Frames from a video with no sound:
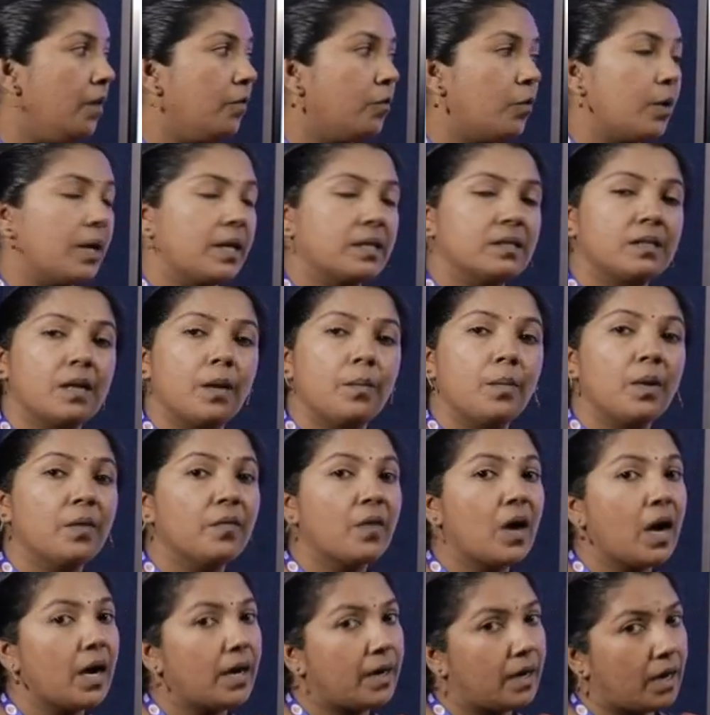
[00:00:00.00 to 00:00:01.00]
For example,
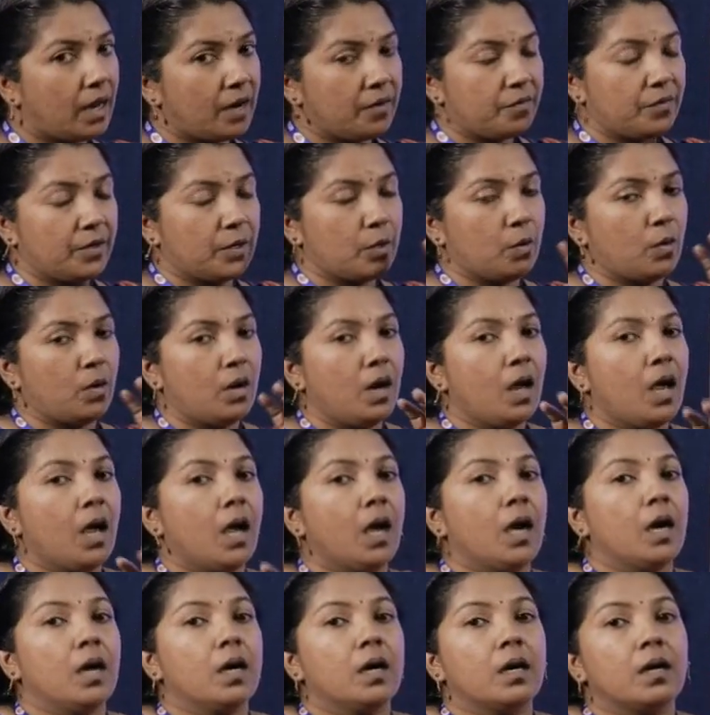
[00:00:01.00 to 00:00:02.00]
water and phenol.
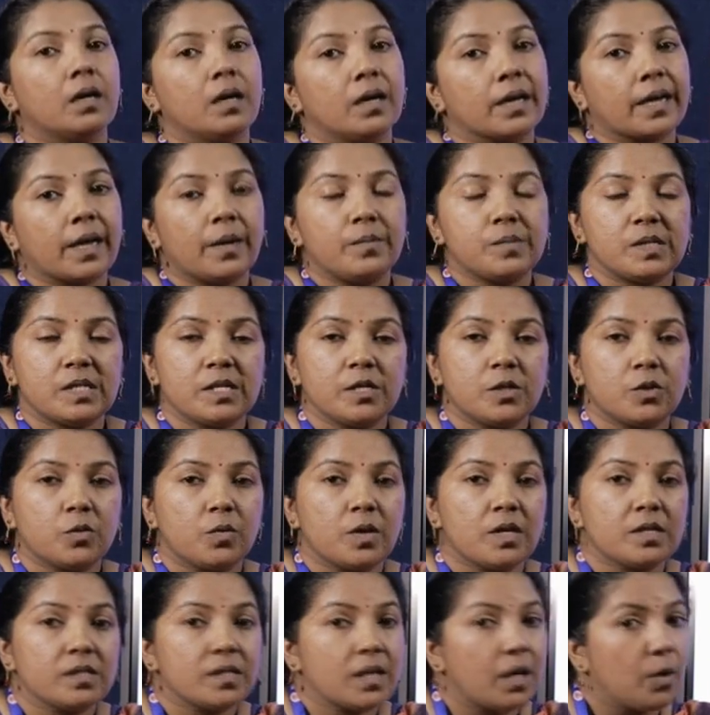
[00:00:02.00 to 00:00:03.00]
Chemistry
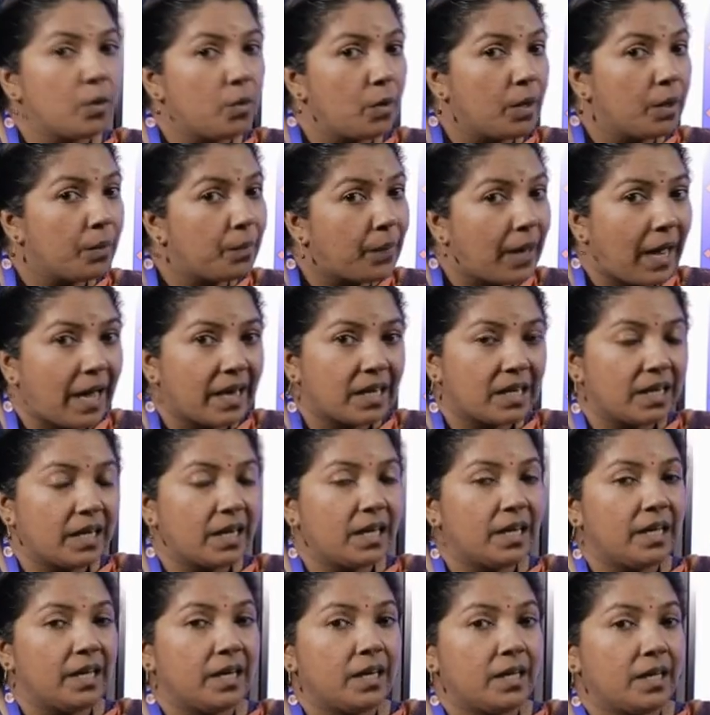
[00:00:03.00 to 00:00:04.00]
students are doing
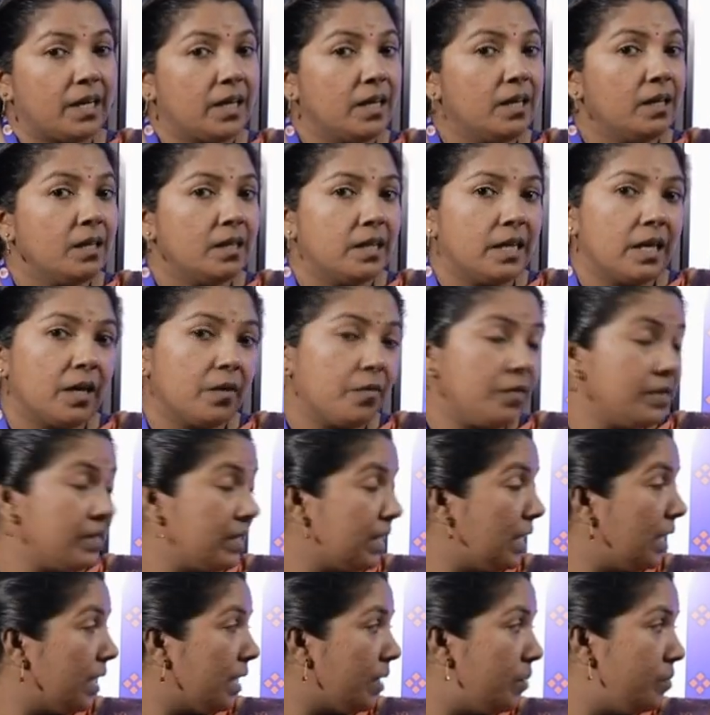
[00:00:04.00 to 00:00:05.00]
practical in their
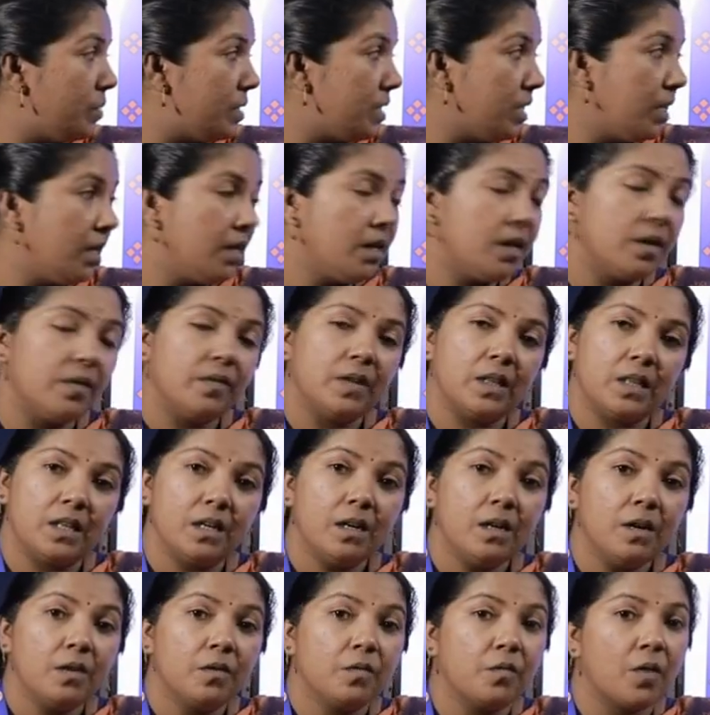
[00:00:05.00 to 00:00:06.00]
physical chemistry with
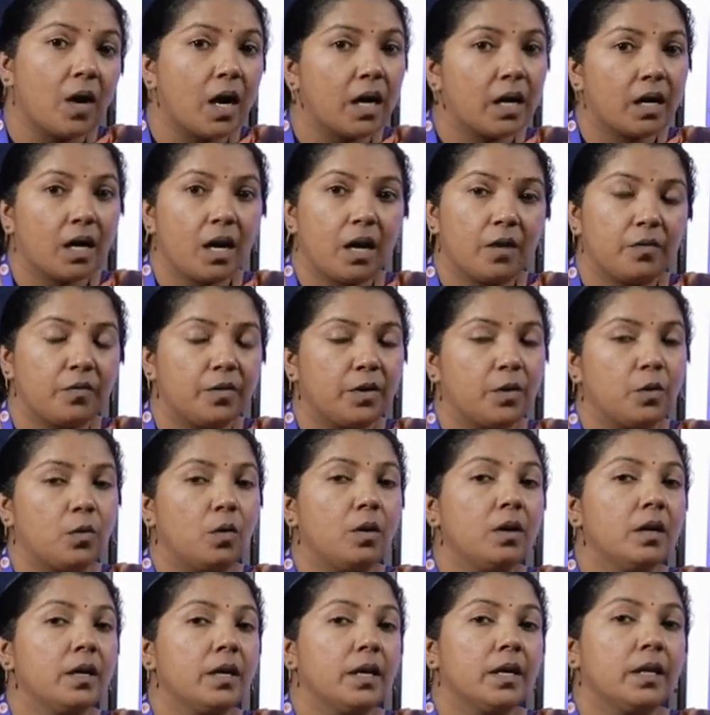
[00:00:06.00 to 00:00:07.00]
water and
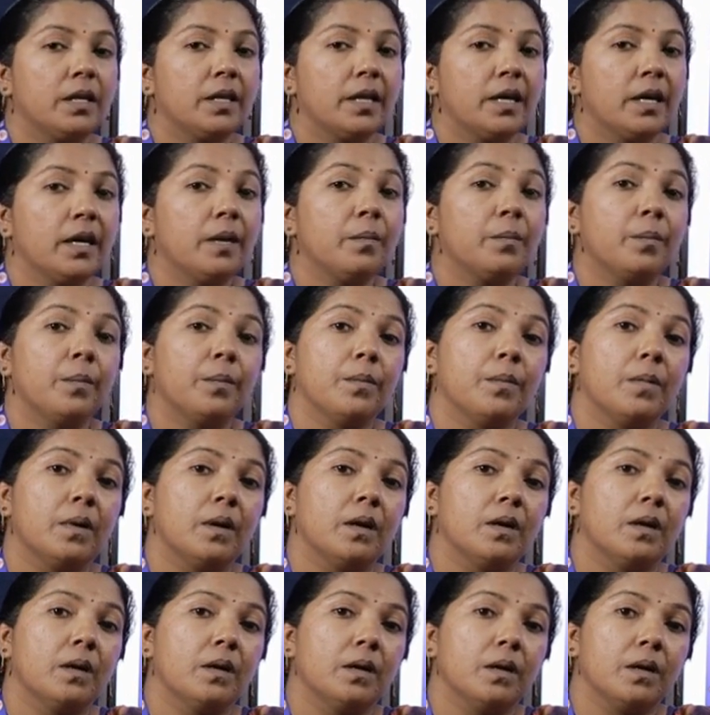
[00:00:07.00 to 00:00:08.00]
phenol in their
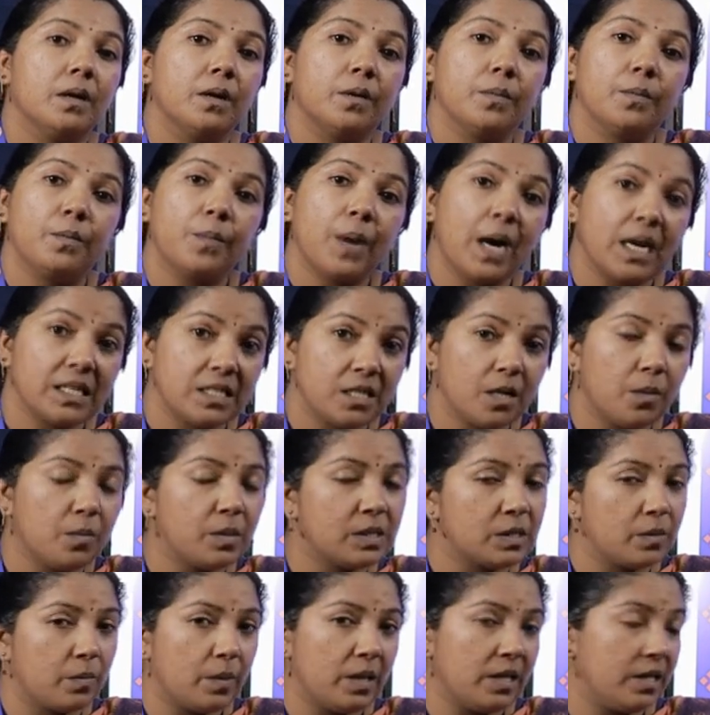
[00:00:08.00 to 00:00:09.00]
partial
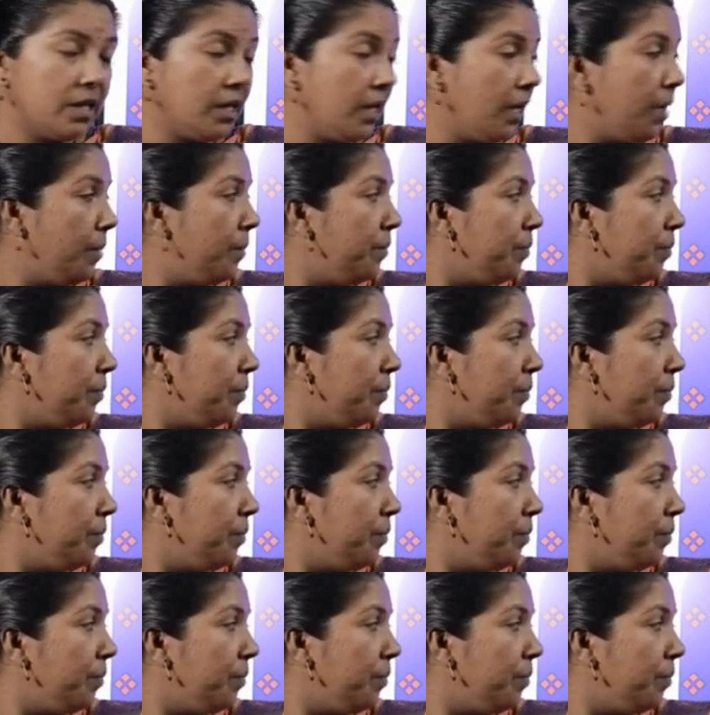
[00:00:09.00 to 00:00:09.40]
miscibility.